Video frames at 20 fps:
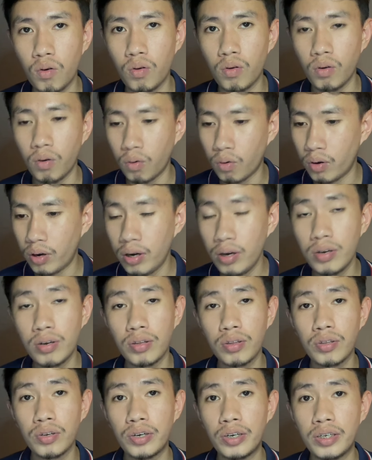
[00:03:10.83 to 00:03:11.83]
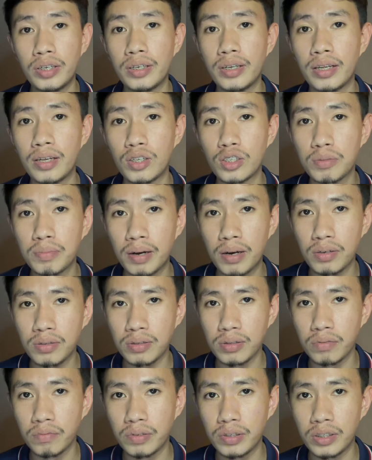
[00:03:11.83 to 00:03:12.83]
or the 13A
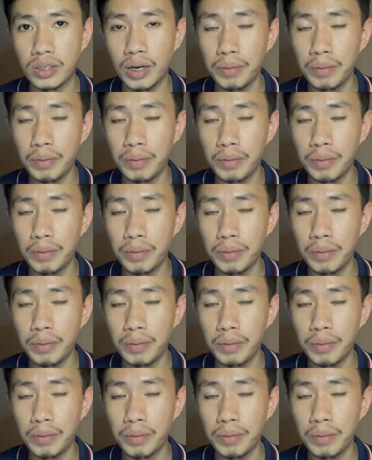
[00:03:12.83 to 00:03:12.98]
spousal visa?